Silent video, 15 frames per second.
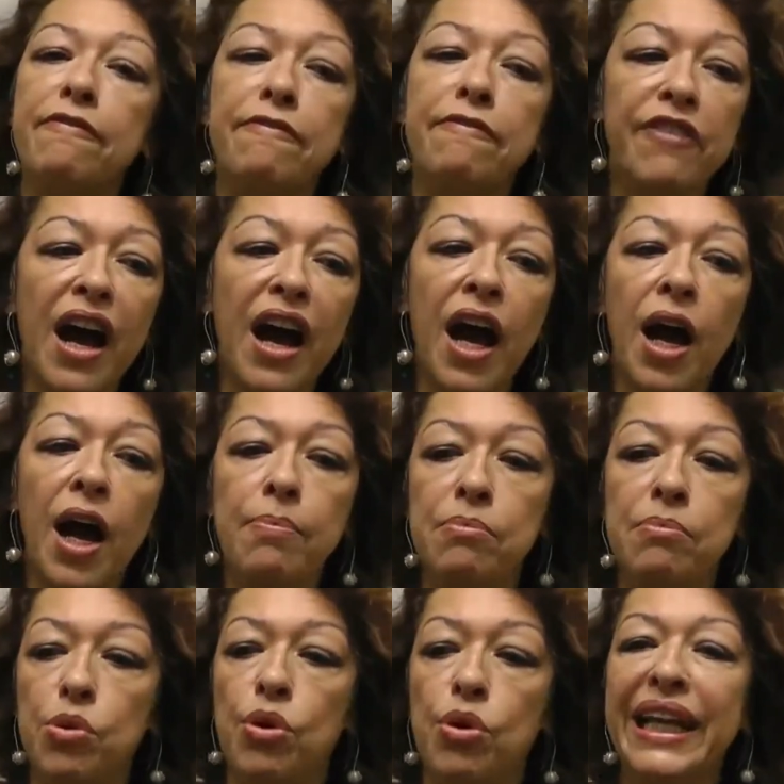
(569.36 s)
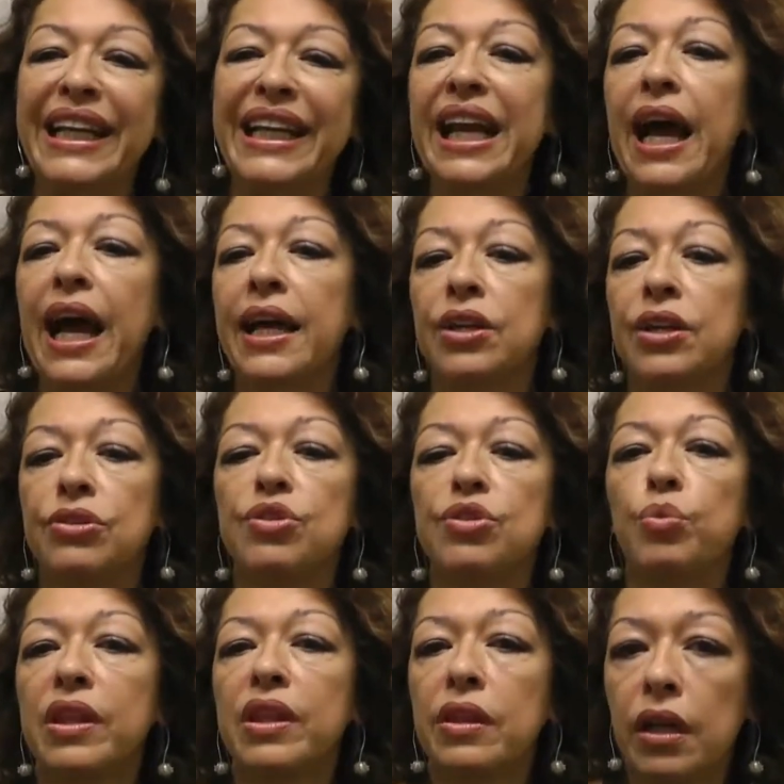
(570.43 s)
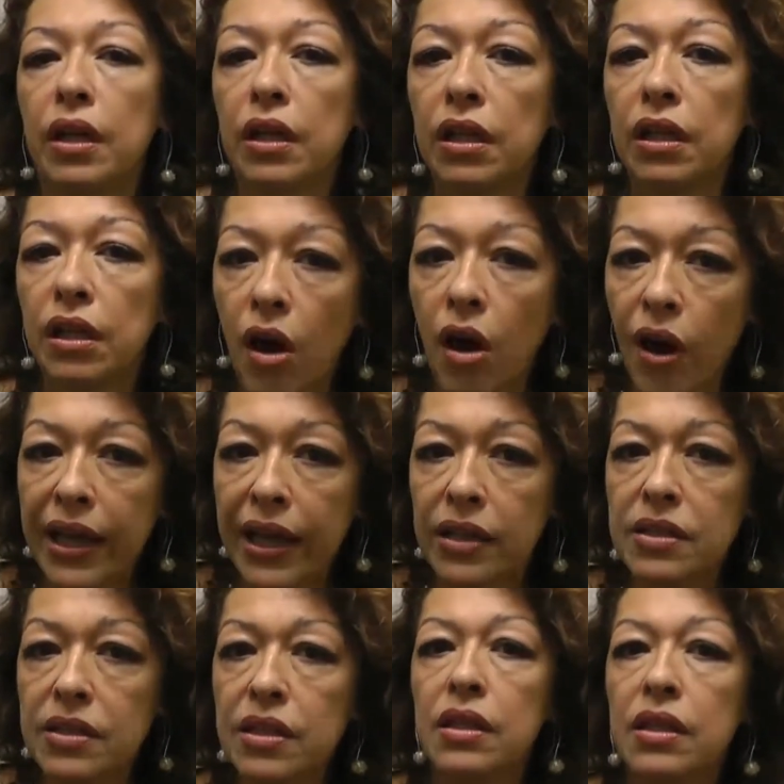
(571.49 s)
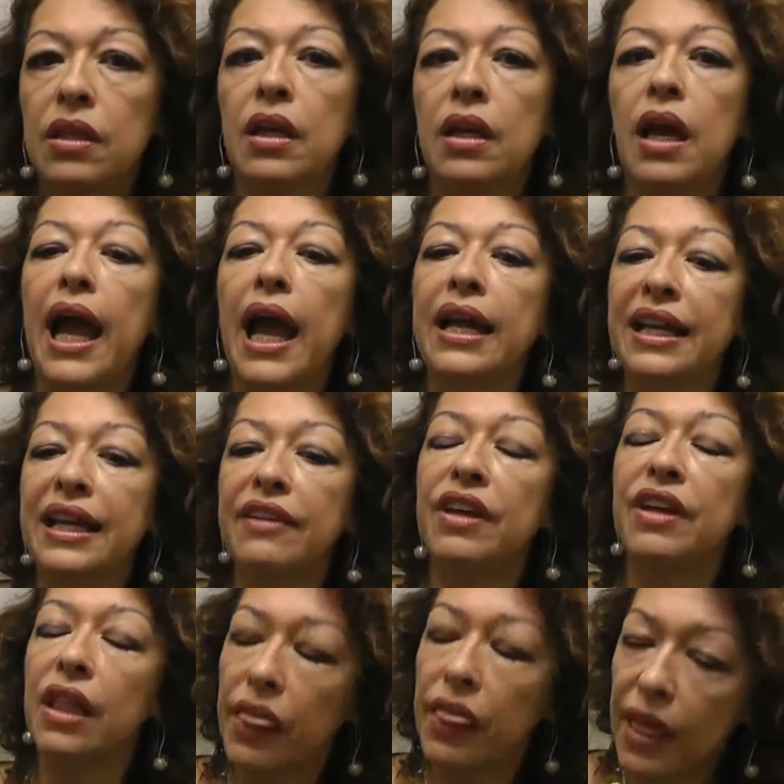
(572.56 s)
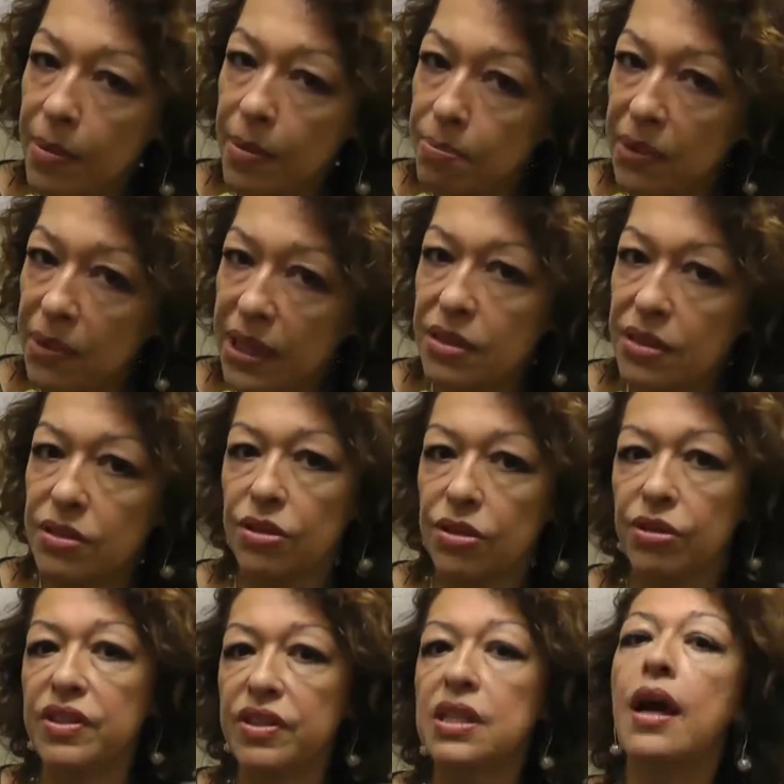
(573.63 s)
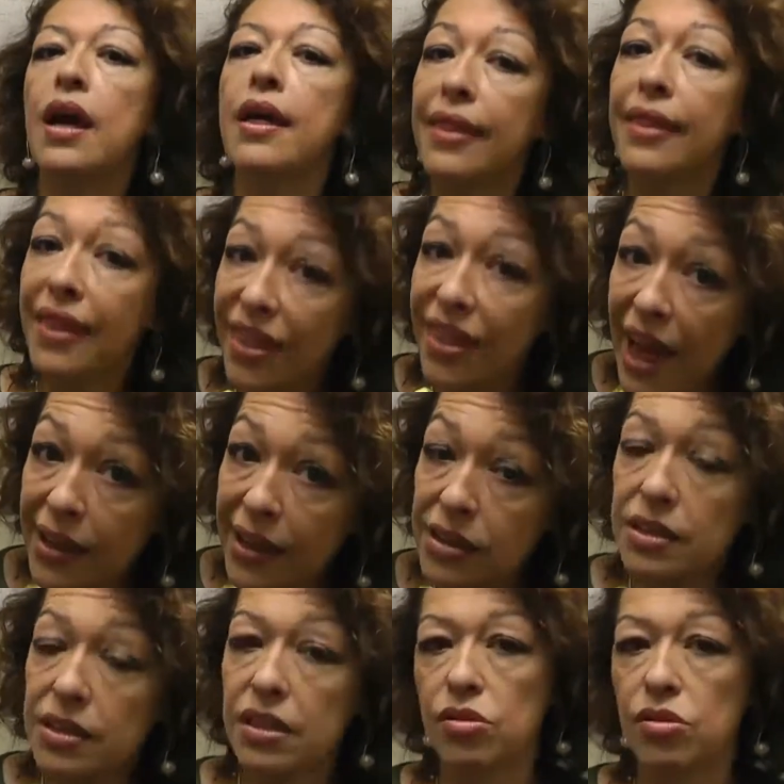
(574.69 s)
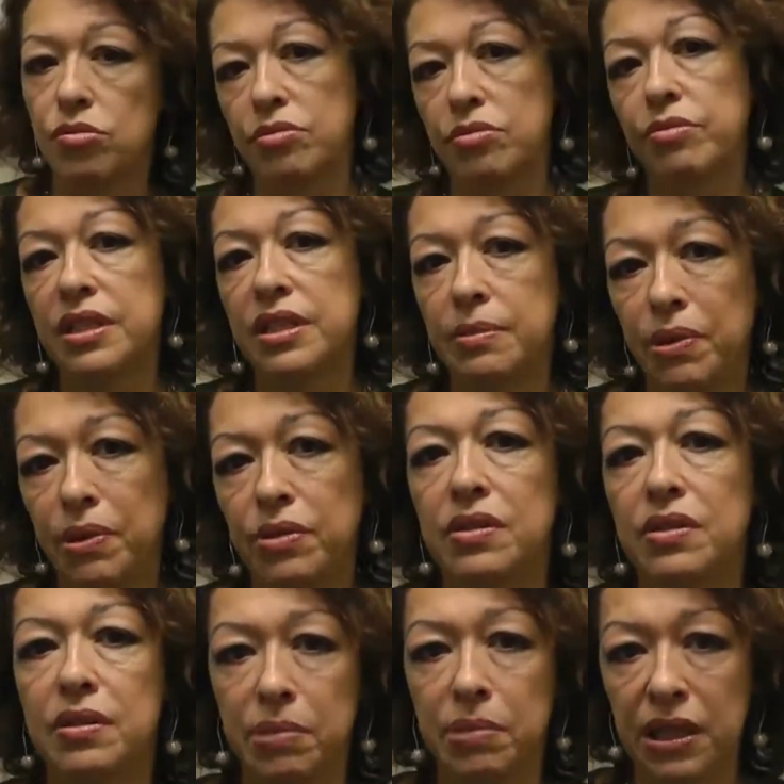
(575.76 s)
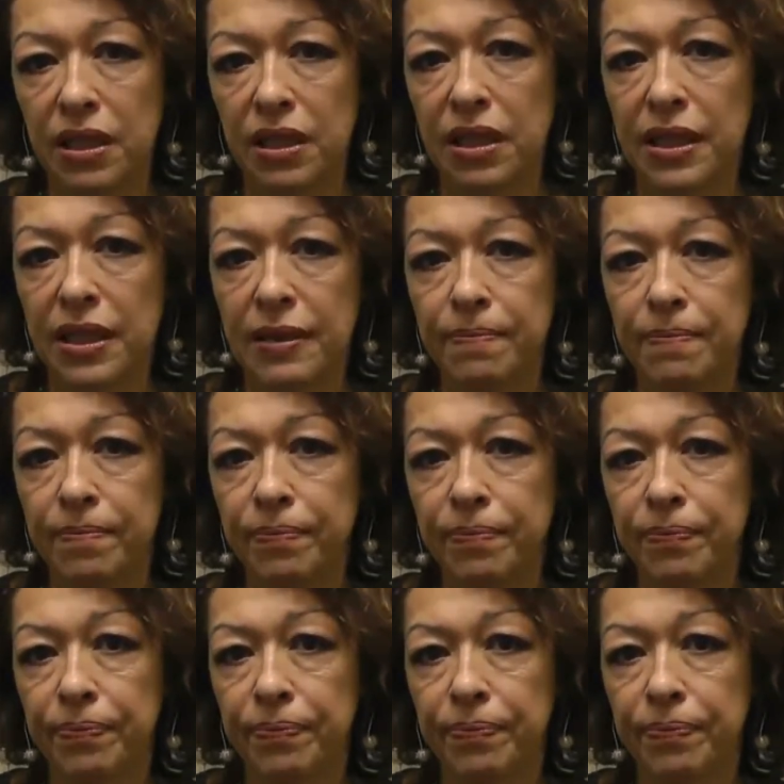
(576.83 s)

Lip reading: are far more engaged with the client and giving them best service. That's your responsibility.